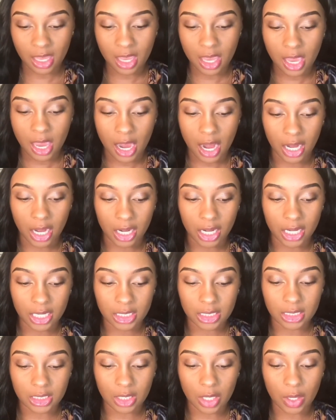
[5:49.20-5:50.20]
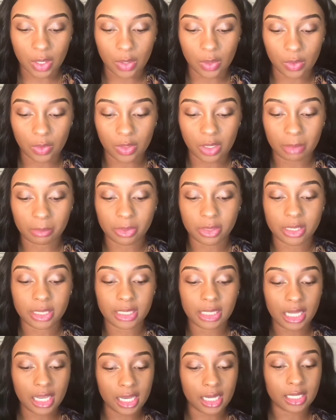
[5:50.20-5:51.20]
All right, so number
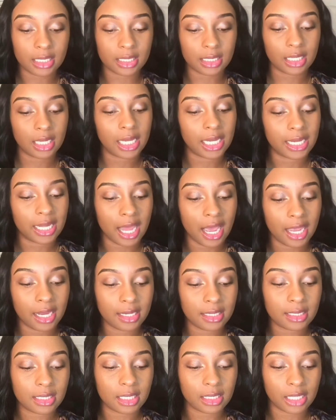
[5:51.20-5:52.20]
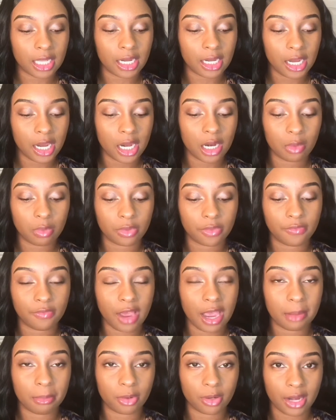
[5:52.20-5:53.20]
6, dyeing synthetic hair with
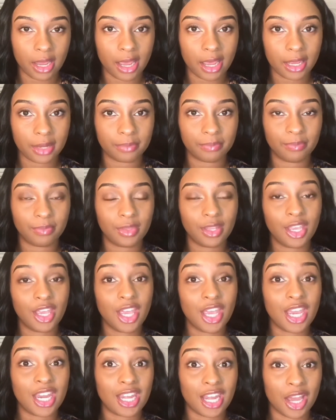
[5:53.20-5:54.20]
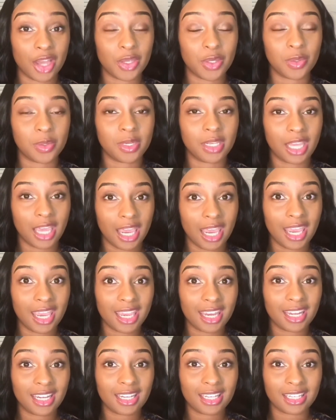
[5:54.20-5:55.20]
fiber dye. Now you
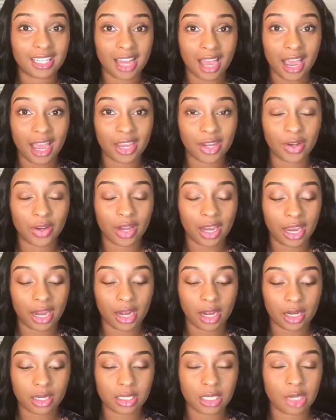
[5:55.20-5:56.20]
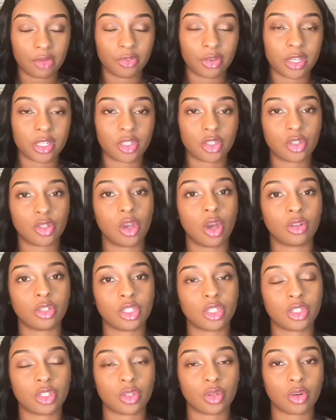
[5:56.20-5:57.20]
can dye your hair. Say for instance, you go to
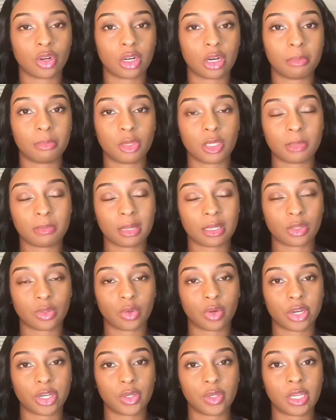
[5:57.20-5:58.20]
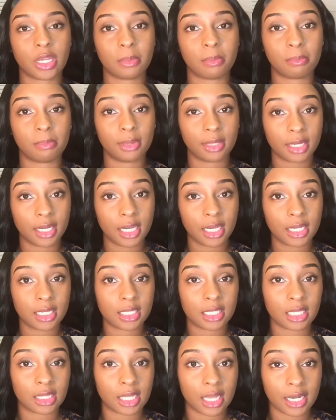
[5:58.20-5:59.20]
the store, a beauty supply store, and you get blonde
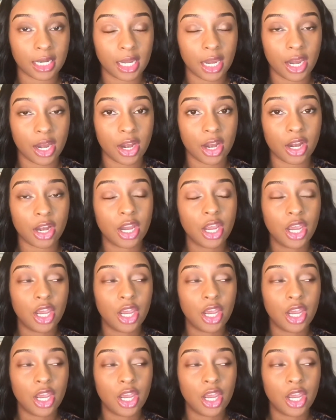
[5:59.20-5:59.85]
synthetic hair.